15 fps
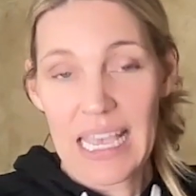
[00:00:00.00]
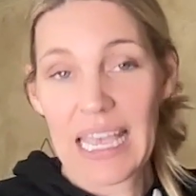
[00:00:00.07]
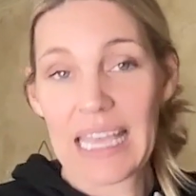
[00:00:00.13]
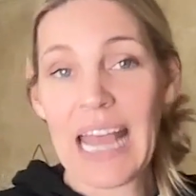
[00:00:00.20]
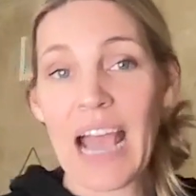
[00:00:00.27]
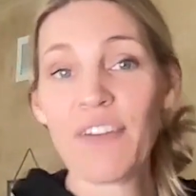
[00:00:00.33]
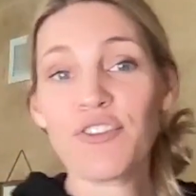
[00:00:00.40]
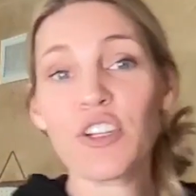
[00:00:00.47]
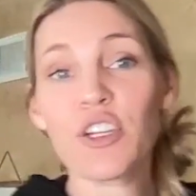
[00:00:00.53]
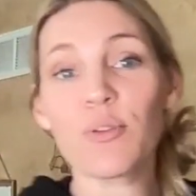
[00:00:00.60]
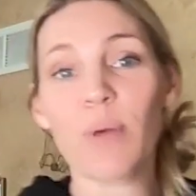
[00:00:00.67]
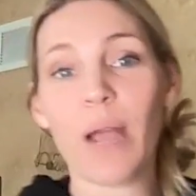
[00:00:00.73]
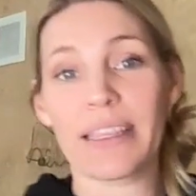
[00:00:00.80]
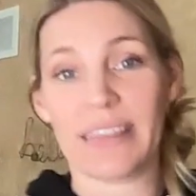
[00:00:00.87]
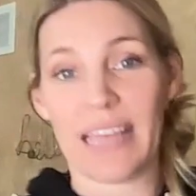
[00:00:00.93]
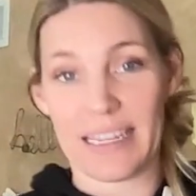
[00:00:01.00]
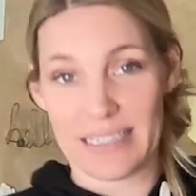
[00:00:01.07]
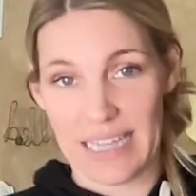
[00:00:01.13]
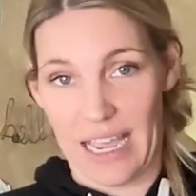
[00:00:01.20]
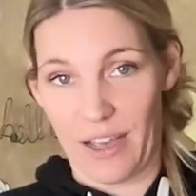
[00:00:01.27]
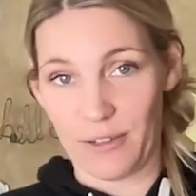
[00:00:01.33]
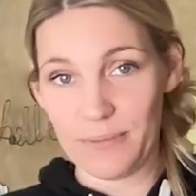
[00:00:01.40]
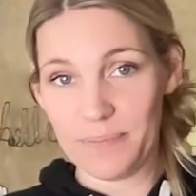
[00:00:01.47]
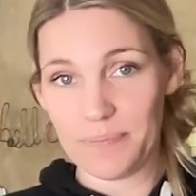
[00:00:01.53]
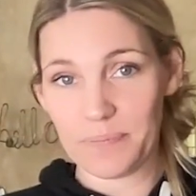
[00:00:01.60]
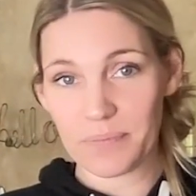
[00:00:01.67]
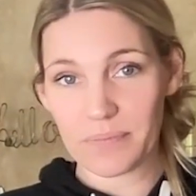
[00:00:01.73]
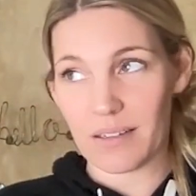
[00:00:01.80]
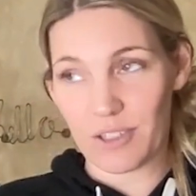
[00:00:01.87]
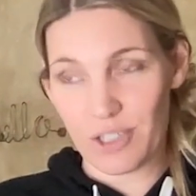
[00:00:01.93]
And after you write that down,
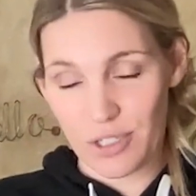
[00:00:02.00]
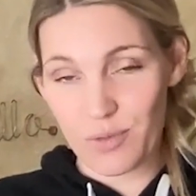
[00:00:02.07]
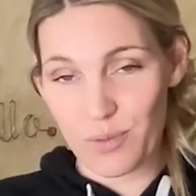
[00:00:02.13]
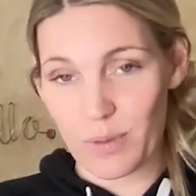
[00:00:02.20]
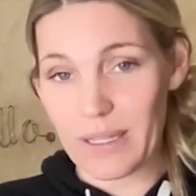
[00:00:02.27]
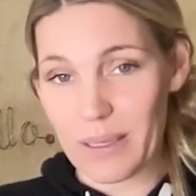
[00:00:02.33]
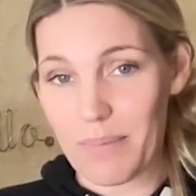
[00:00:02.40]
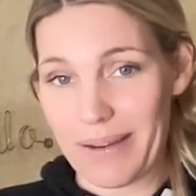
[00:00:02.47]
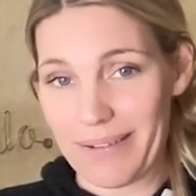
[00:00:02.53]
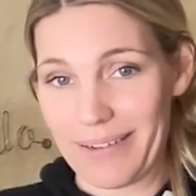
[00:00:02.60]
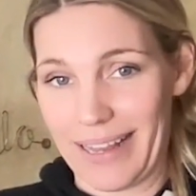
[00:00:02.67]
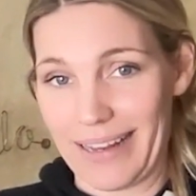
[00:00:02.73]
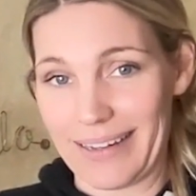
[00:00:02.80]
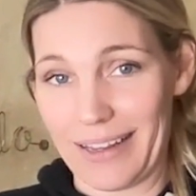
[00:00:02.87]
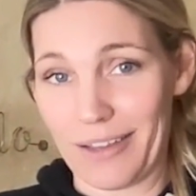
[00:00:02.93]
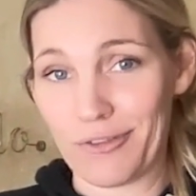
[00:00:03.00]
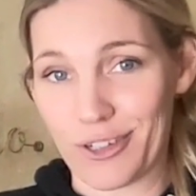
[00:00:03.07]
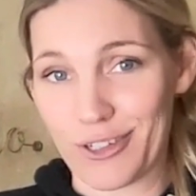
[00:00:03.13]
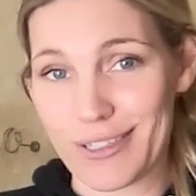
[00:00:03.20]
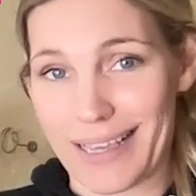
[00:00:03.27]
just really marinating it for a